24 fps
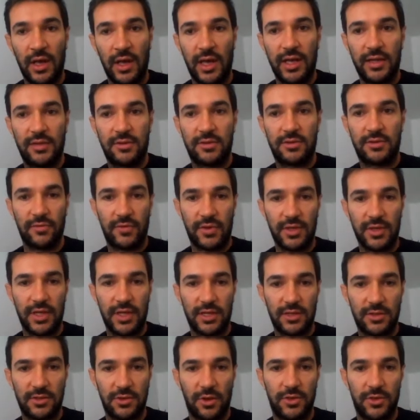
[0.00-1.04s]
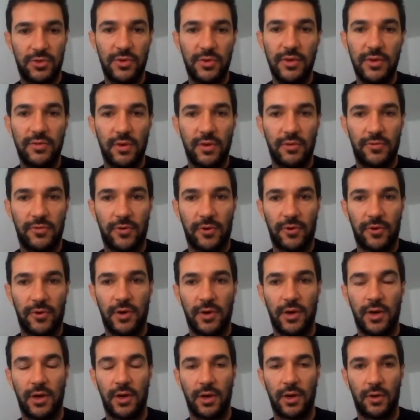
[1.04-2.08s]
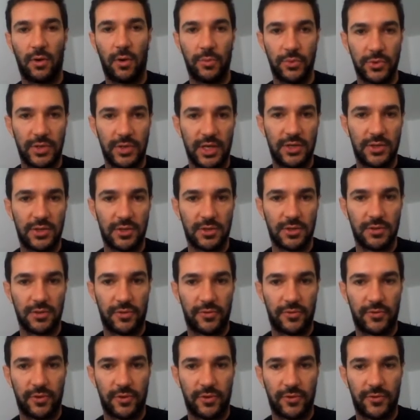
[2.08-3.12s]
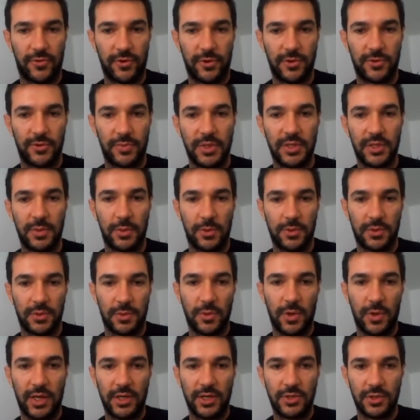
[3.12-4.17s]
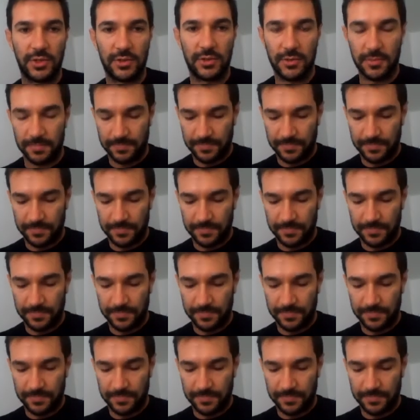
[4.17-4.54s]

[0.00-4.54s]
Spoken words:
it's something that is not trivial for computations or for first principle simulations.